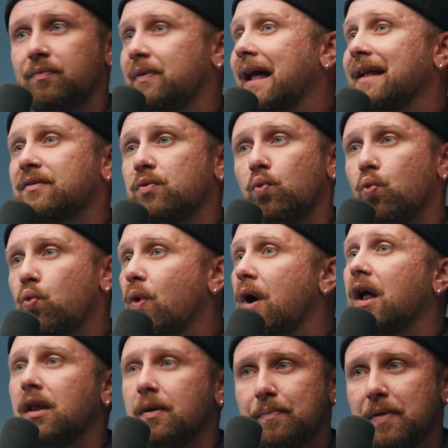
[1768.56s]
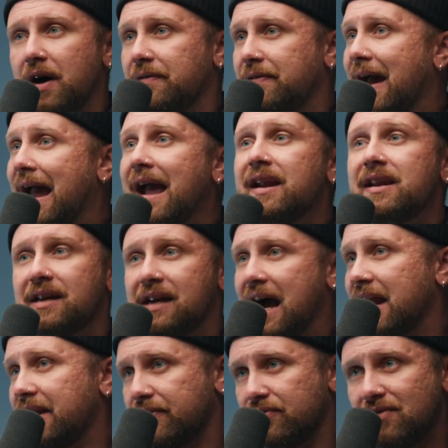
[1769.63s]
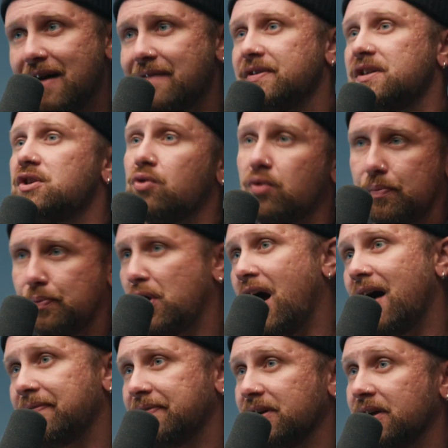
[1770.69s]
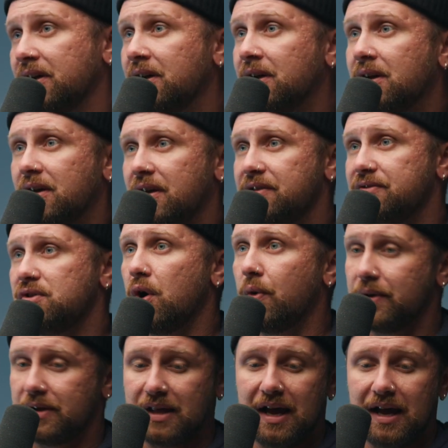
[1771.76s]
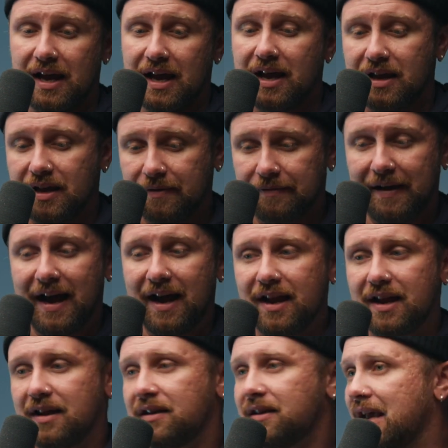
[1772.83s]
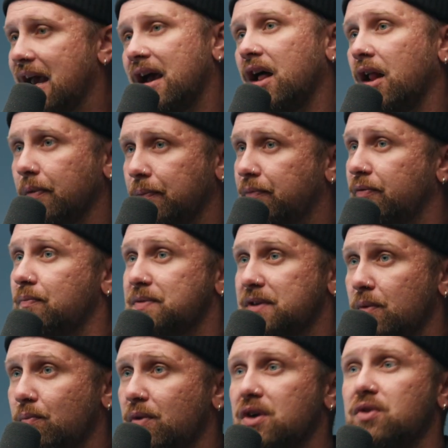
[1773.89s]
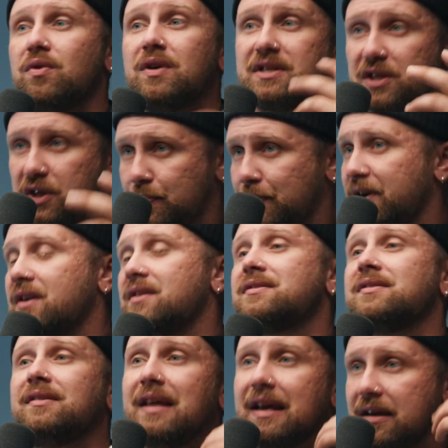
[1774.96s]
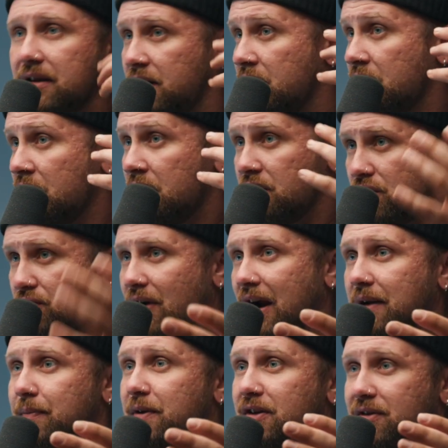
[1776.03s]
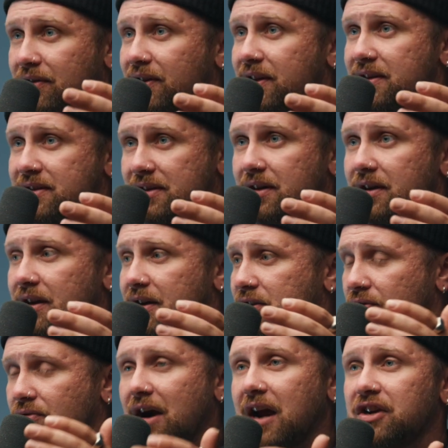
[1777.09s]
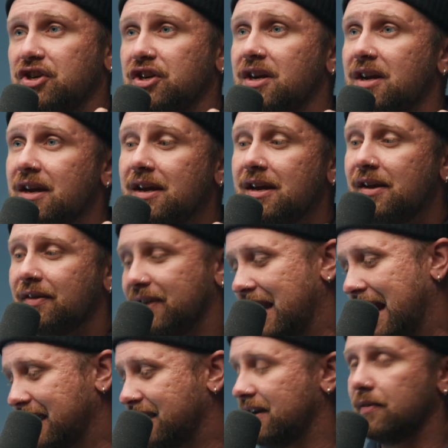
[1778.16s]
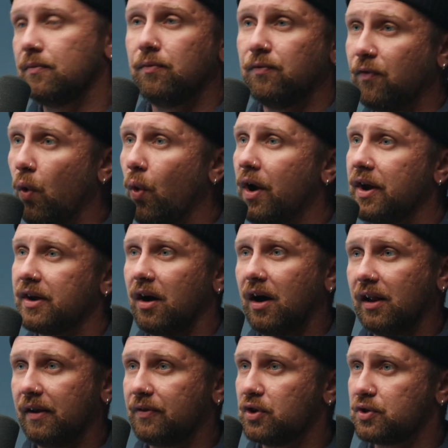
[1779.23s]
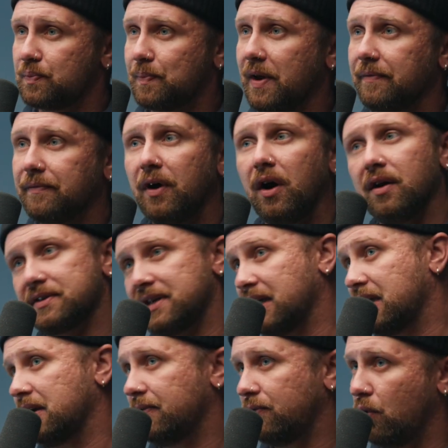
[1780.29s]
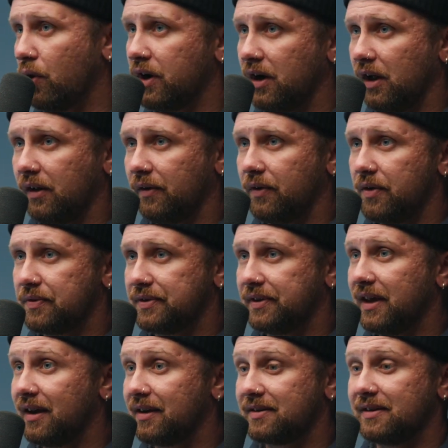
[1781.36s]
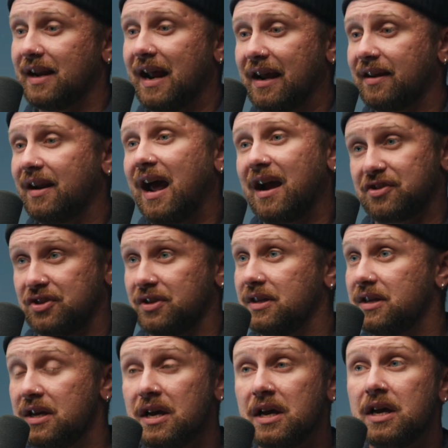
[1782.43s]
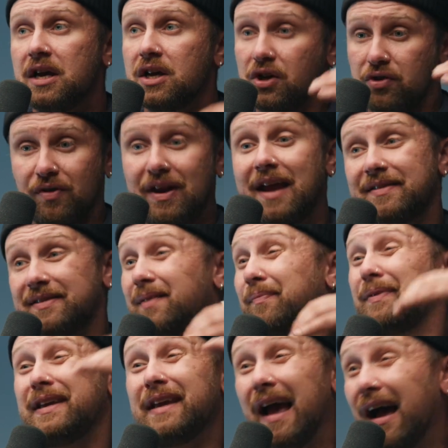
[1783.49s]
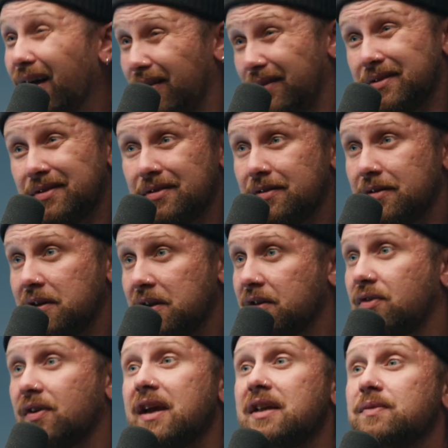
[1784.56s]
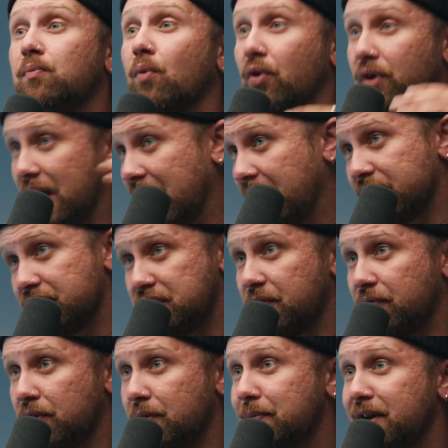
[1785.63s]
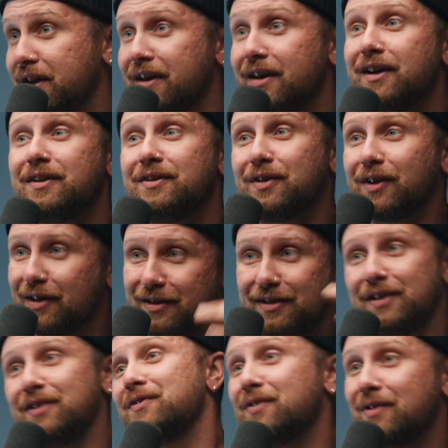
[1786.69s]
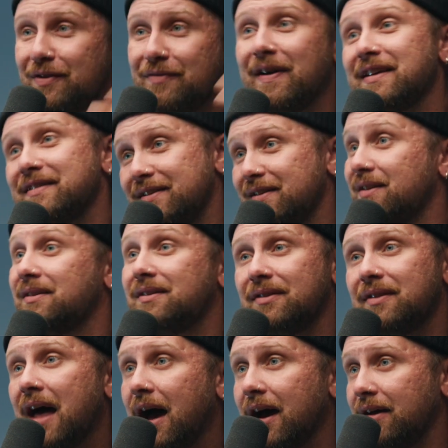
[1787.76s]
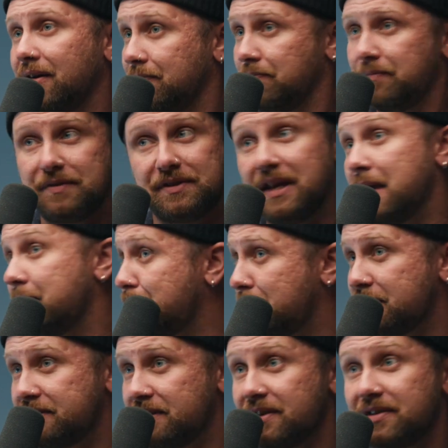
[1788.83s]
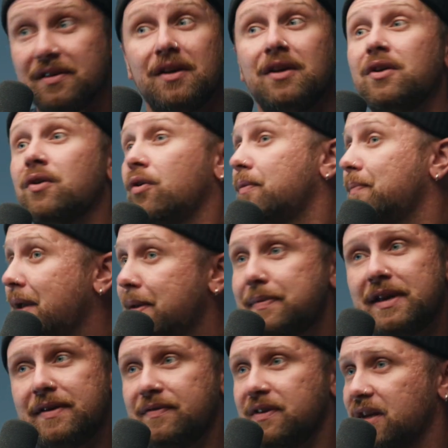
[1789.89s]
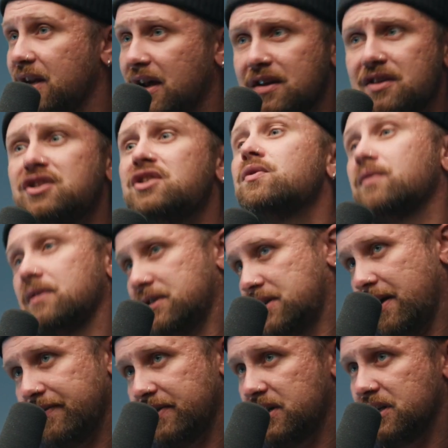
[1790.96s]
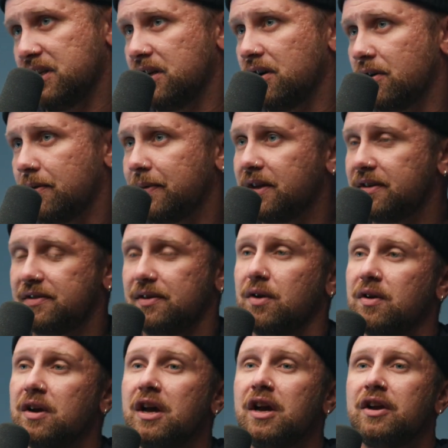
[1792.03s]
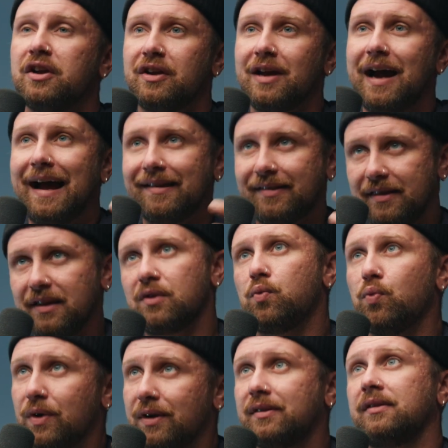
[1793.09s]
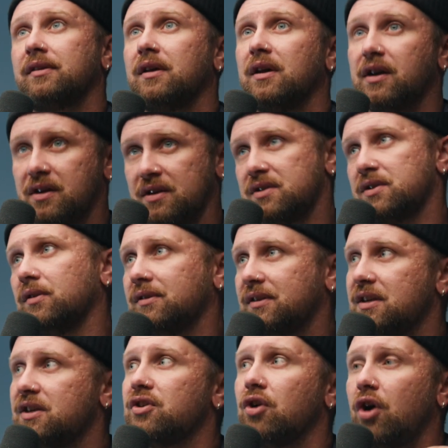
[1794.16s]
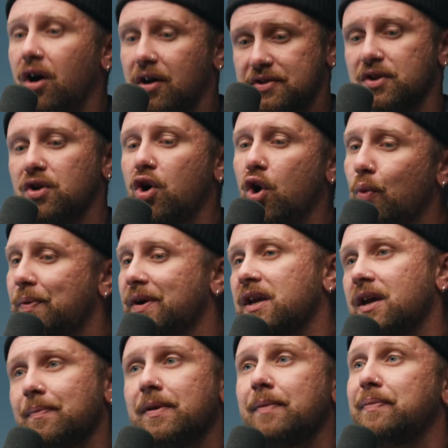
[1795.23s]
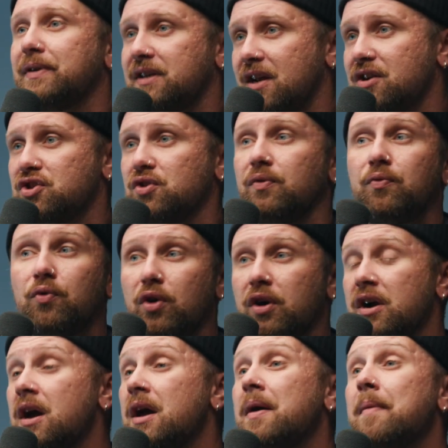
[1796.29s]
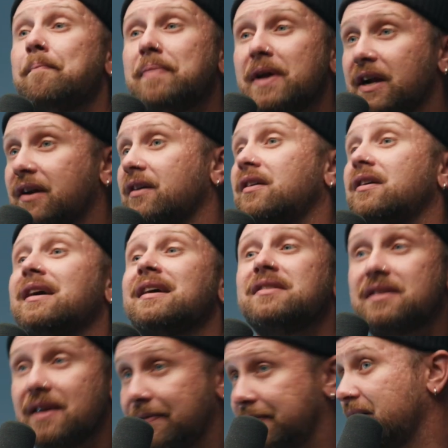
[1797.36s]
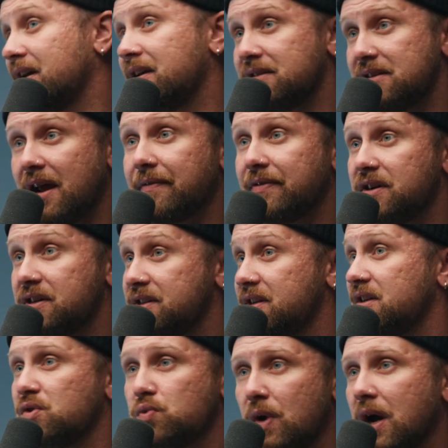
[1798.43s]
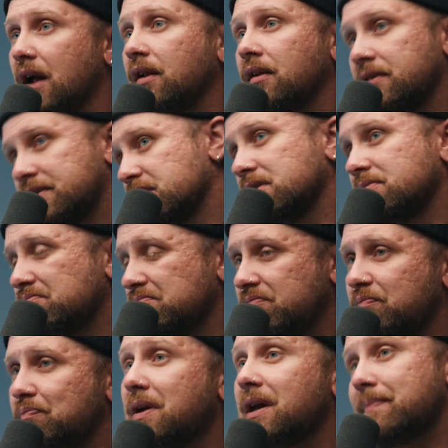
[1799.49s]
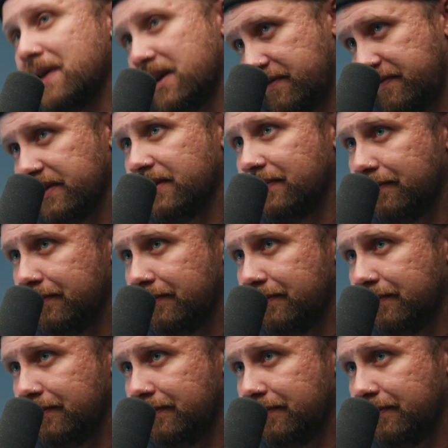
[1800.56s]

that's well above any kind of revenue or profit is knowing that hey if i get help from someone who has experience and they can direct me into this uh, direction then i can avoid all of those pitfalls i can avoid all of those things and i can actually create something else and creates more energy for me 100%. to continue investing into that same business or maybe even a new endeavor. You know what I mean? Yes. So I think with a consultant, you're also opening up the potential for bigger and different endeavors as well. So big benefit.